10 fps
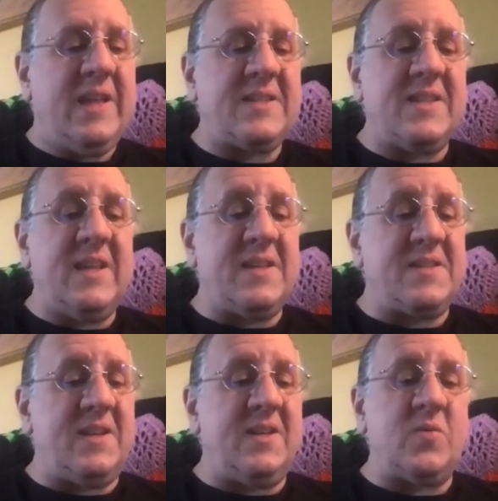Yes, the
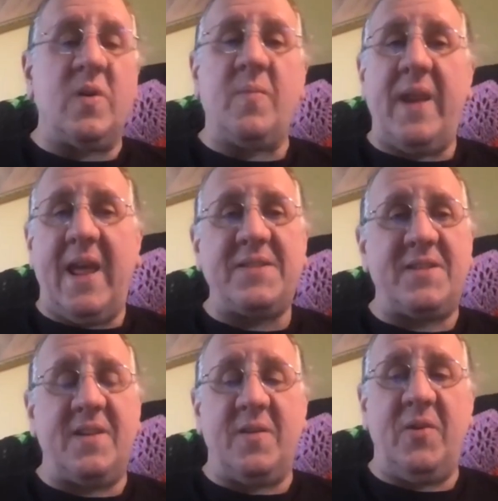Essenes were a
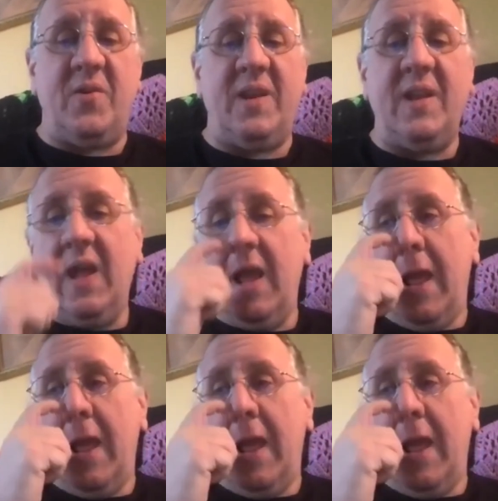monastic community.